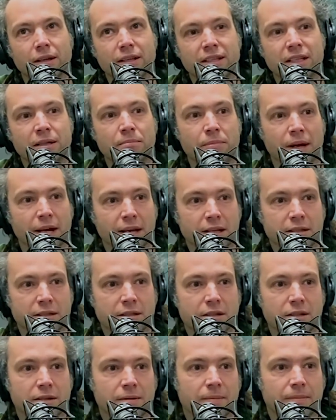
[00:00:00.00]

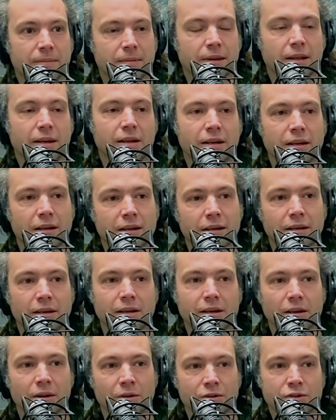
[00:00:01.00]
debates
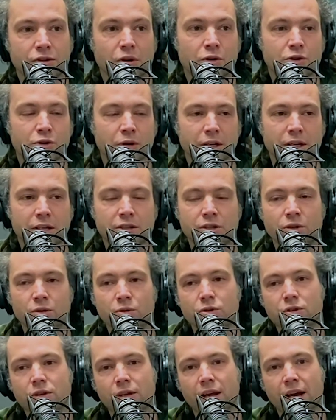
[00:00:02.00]
on social
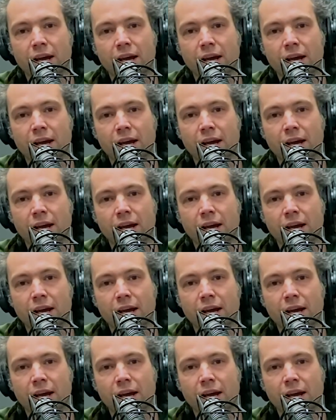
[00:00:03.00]
issues,